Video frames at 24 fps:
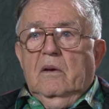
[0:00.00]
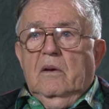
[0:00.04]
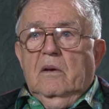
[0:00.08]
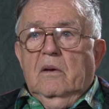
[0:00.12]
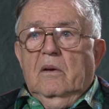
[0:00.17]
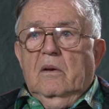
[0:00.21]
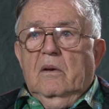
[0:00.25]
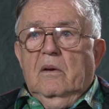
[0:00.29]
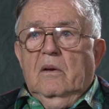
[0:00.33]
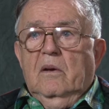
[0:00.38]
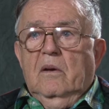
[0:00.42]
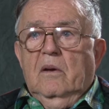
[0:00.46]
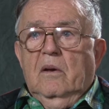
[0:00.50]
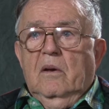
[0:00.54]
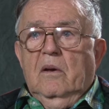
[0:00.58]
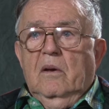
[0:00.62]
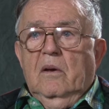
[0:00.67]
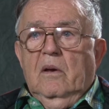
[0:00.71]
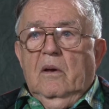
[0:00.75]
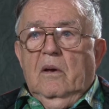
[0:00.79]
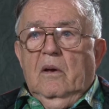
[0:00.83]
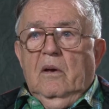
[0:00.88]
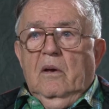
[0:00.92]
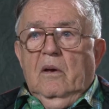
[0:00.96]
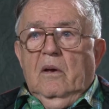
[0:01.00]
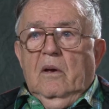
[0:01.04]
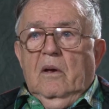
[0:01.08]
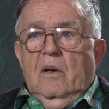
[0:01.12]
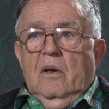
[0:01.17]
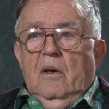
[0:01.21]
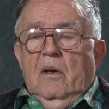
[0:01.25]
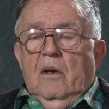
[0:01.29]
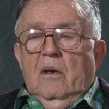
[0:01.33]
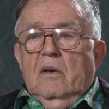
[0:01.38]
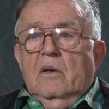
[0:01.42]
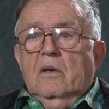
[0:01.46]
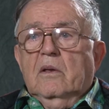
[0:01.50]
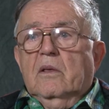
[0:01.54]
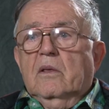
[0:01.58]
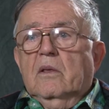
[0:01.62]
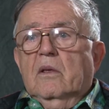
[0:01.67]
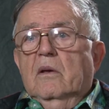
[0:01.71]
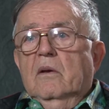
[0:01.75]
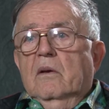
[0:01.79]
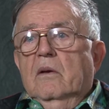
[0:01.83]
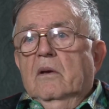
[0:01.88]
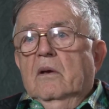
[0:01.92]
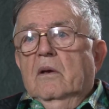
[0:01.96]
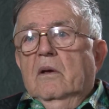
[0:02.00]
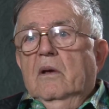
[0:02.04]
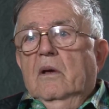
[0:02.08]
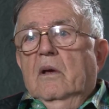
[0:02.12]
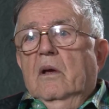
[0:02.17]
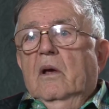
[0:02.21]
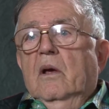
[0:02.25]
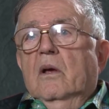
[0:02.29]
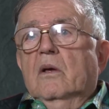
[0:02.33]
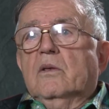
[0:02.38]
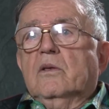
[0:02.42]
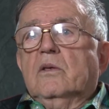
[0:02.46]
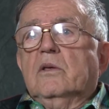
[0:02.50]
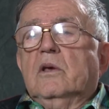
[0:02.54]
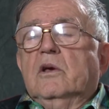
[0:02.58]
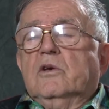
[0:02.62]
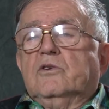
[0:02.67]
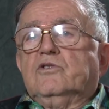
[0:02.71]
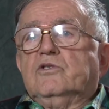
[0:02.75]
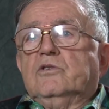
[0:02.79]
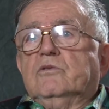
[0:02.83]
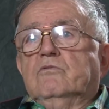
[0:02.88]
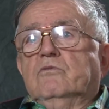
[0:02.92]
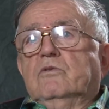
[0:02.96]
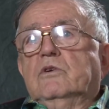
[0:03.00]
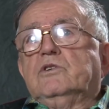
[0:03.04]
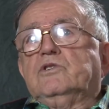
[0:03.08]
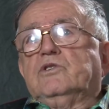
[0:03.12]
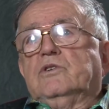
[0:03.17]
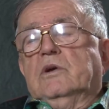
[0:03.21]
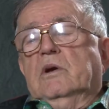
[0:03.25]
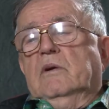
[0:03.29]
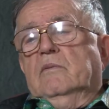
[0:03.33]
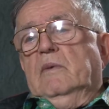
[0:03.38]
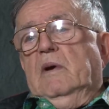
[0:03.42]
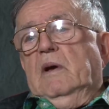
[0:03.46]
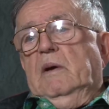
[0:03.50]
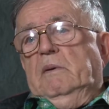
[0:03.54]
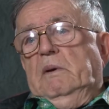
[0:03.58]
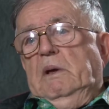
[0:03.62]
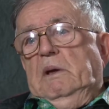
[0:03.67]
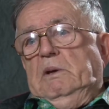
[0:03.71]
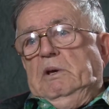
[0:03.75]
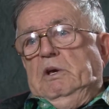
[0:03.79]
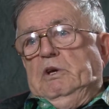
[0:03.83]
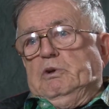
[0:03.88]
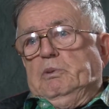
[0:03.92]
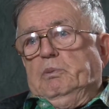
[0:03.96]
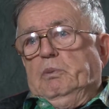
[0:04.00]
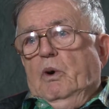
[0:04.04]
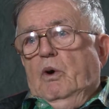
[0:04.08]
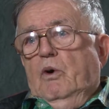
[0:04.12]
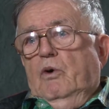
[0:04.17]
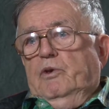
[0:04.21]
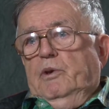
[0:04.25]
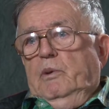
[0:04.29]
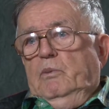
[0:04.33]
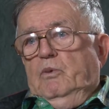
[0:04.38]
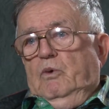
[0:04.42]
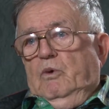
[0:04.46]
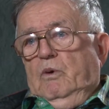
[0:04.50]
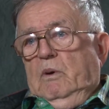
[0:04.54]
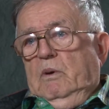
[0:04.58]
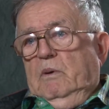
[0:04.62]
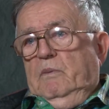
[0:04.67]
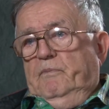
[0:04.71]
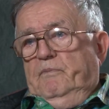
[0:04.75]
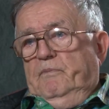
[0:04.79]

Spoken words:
Did you move around or Yes, originally I'm out of East Baltimore.